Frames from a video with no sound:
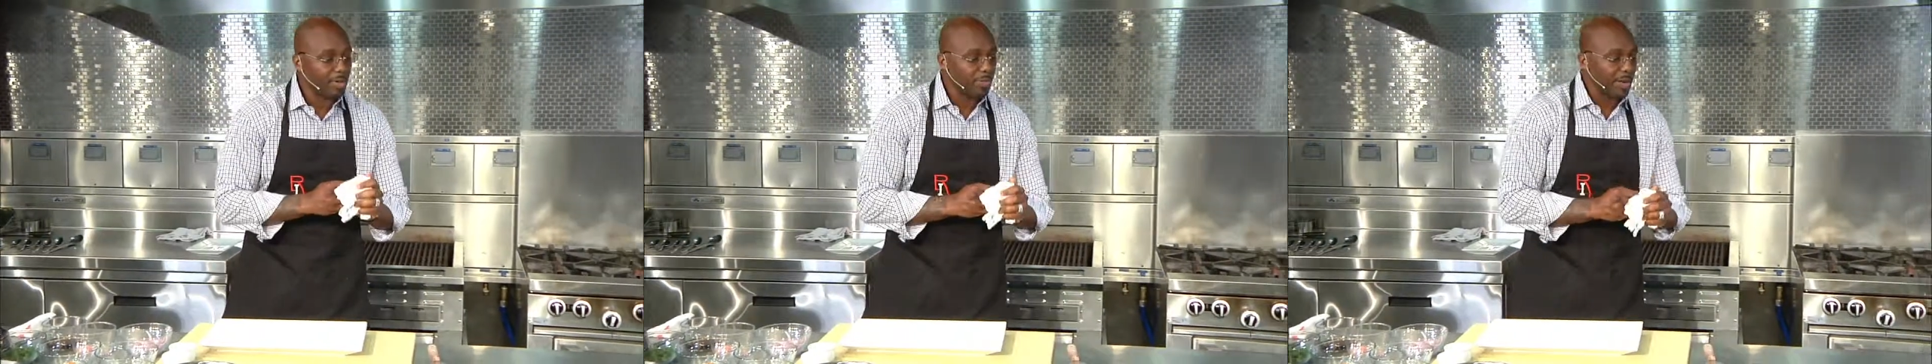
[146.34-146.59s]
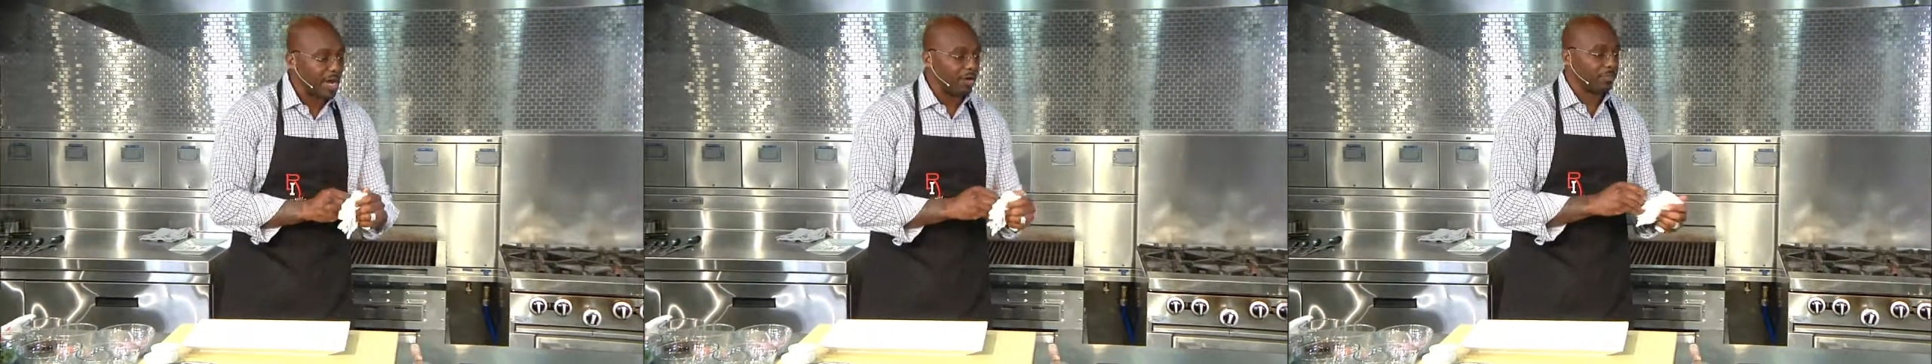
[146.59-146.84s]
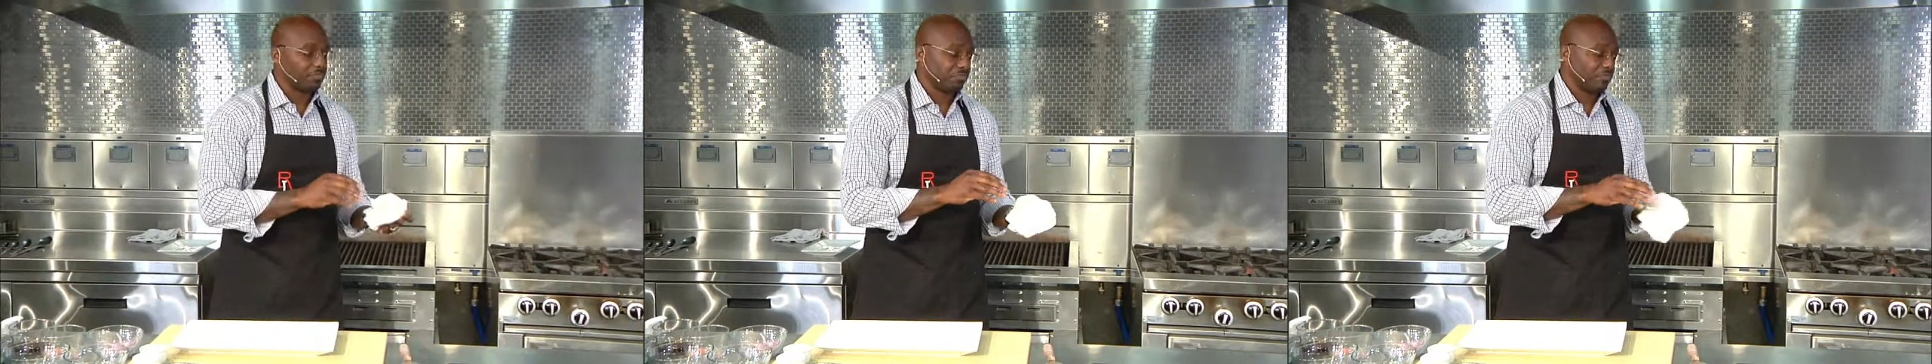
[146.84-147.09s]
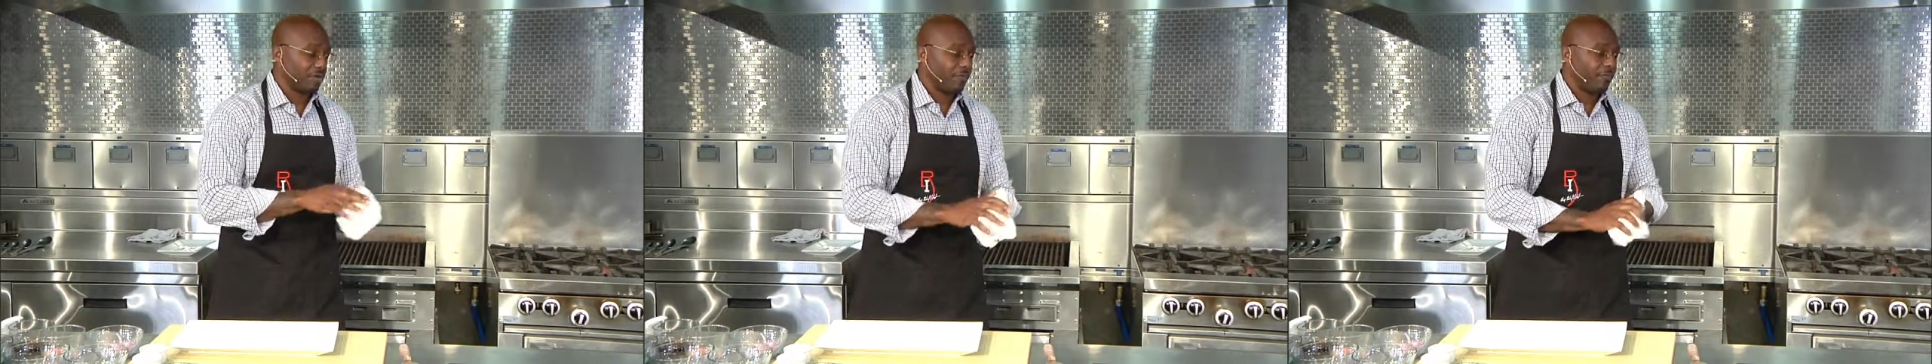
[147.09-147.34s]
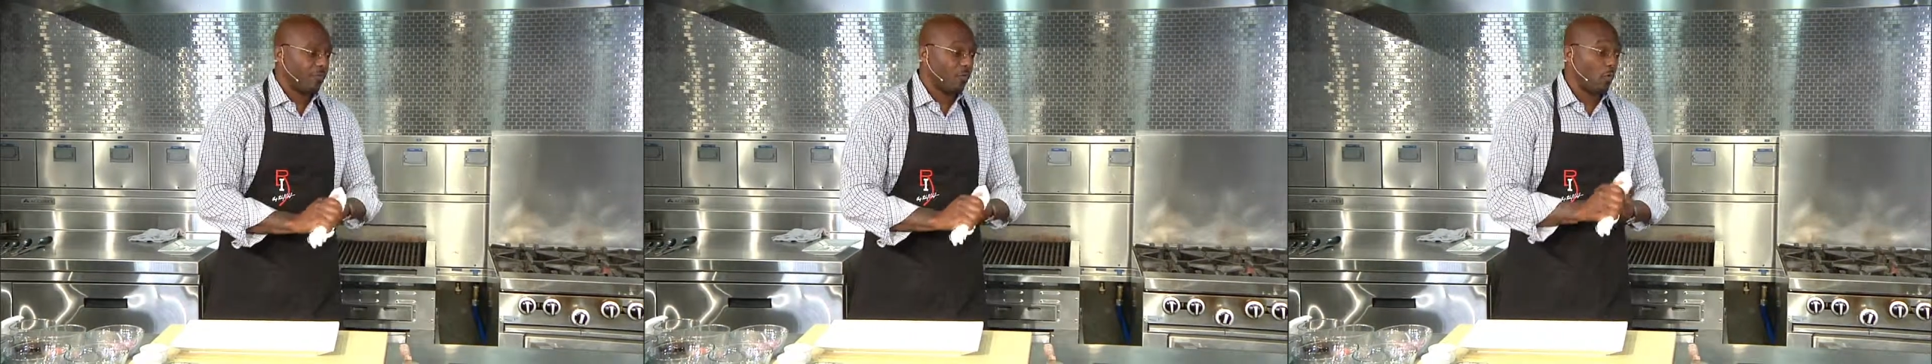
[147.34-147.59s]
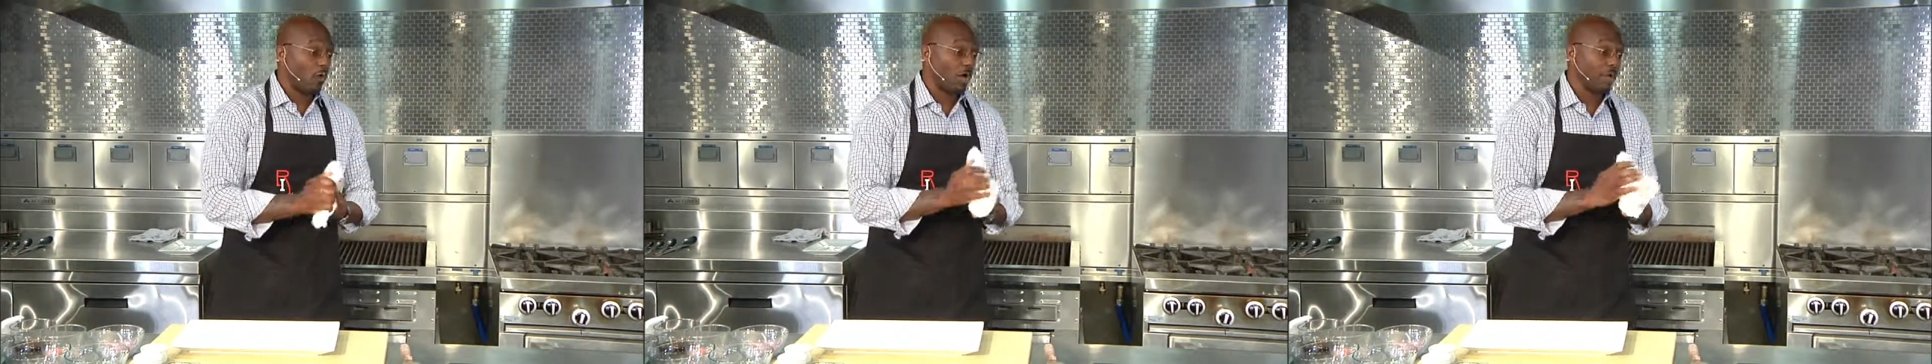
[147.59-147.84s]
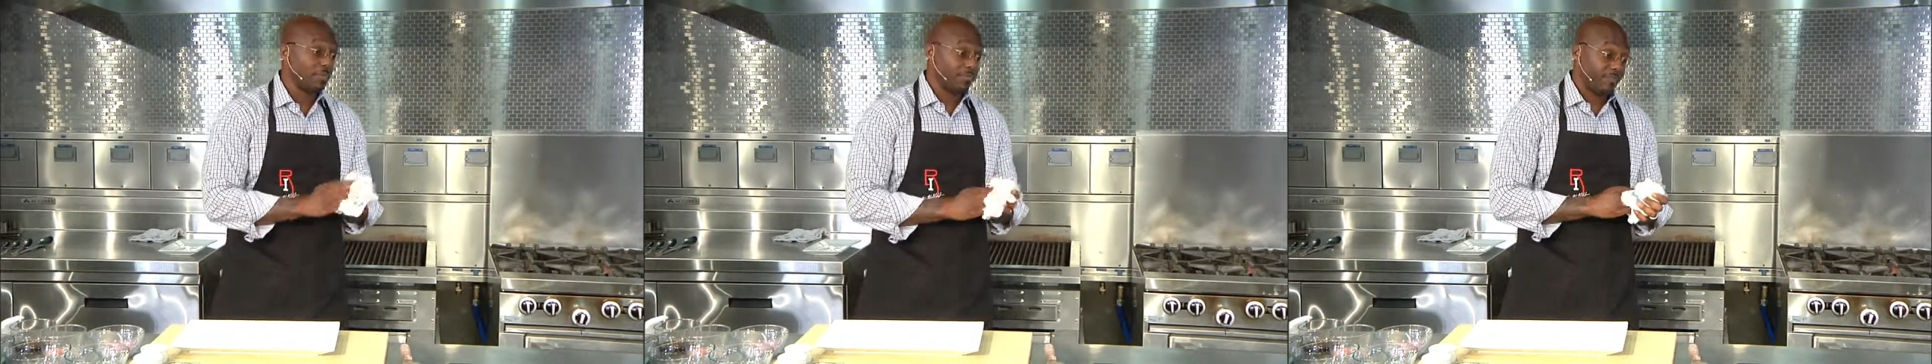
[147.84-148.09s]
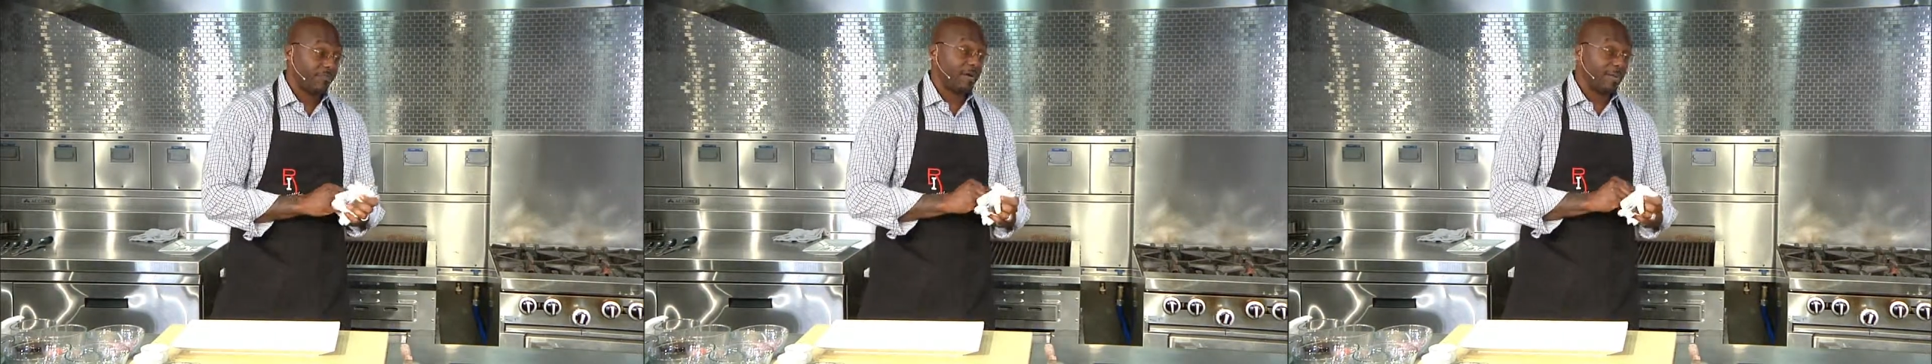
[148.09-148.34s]
about
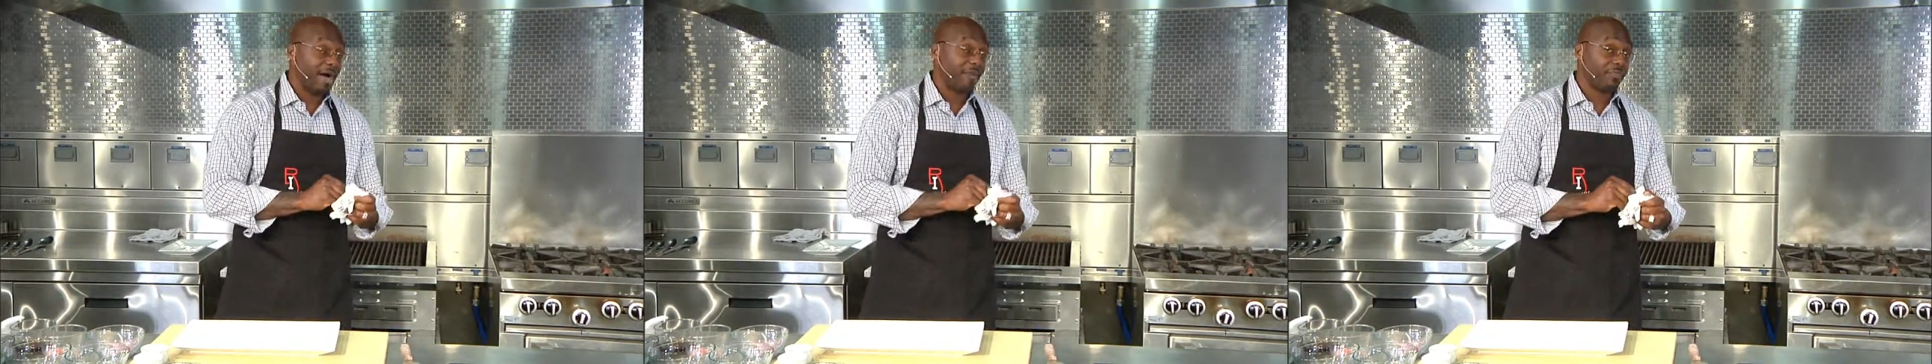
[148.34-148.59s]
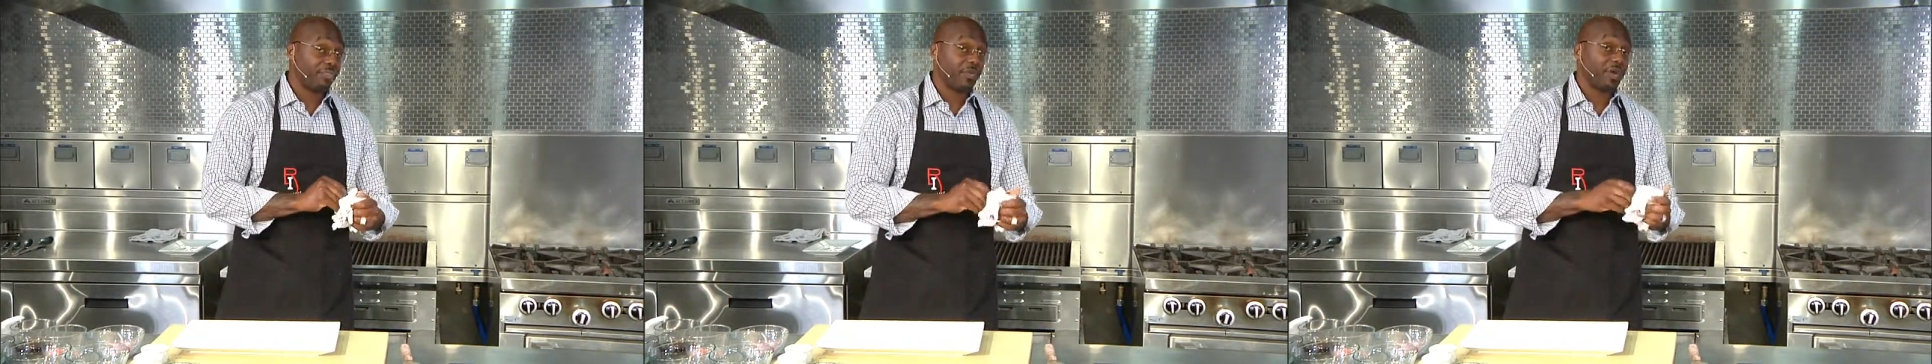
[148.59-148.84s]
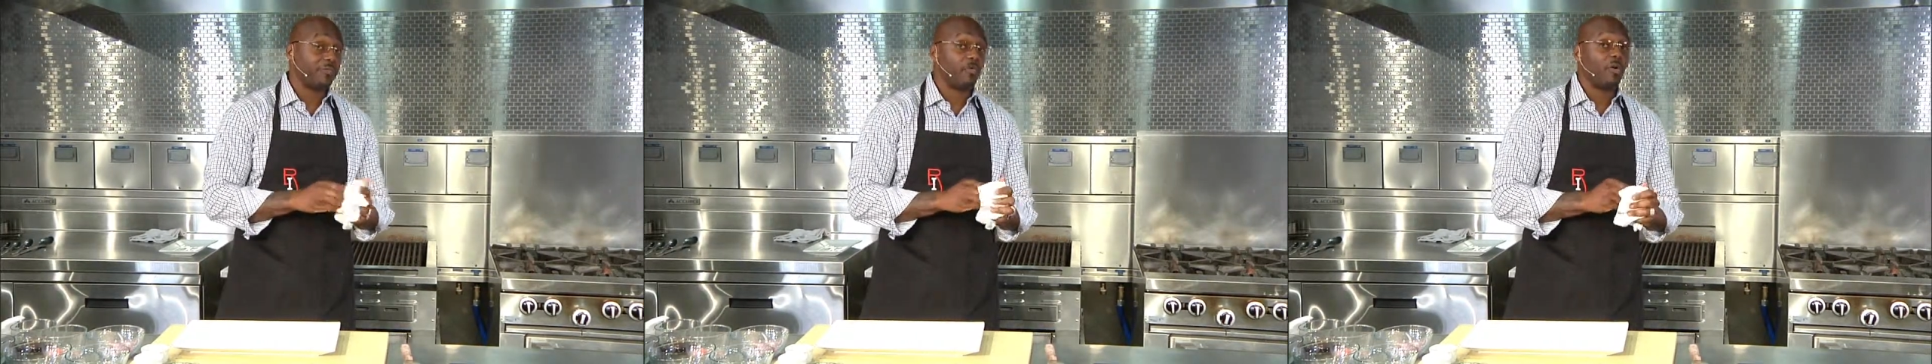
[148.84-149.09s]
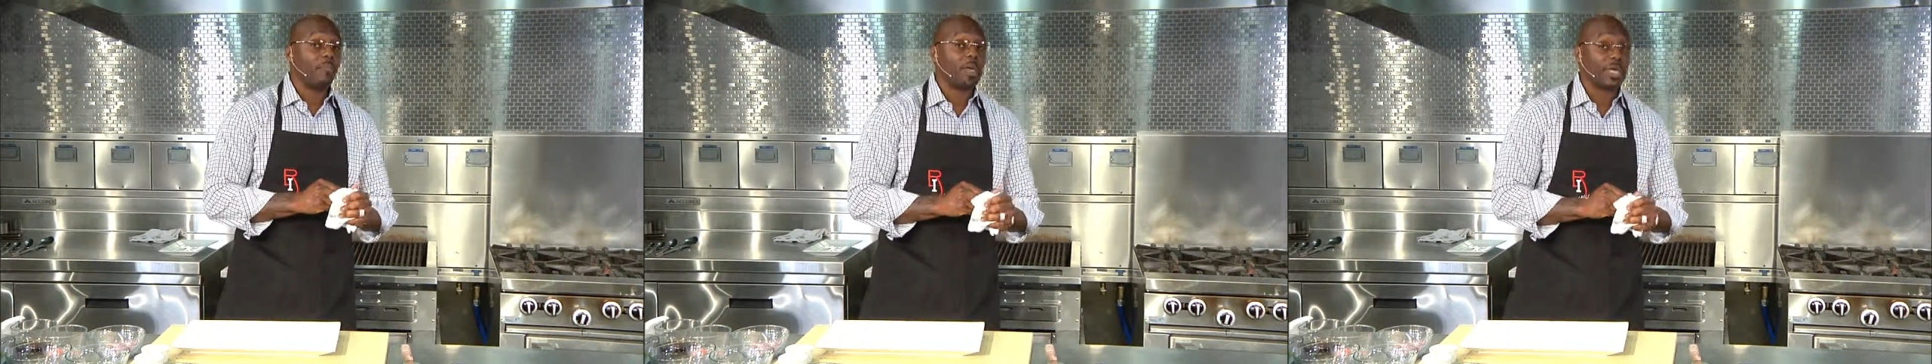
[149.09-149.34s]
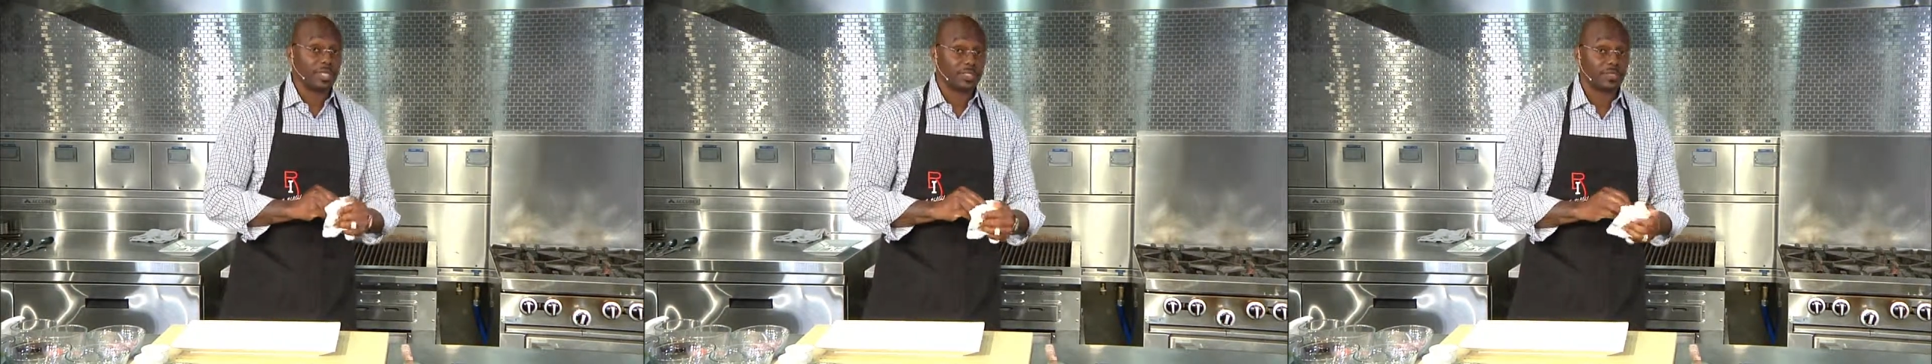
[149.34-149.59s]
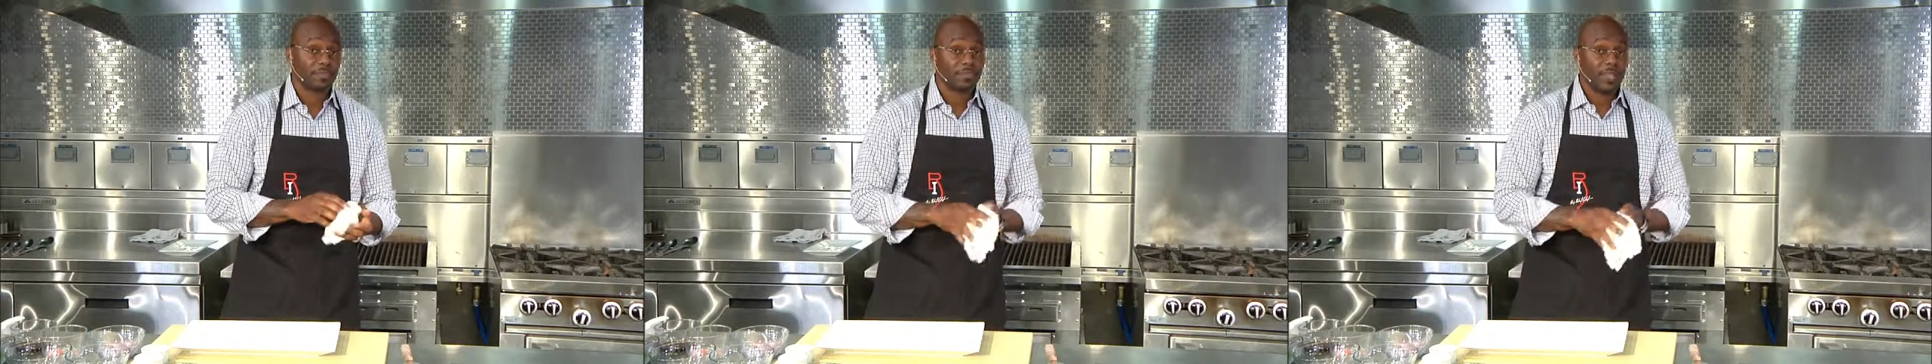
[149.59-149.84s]
3 to 4 minutes.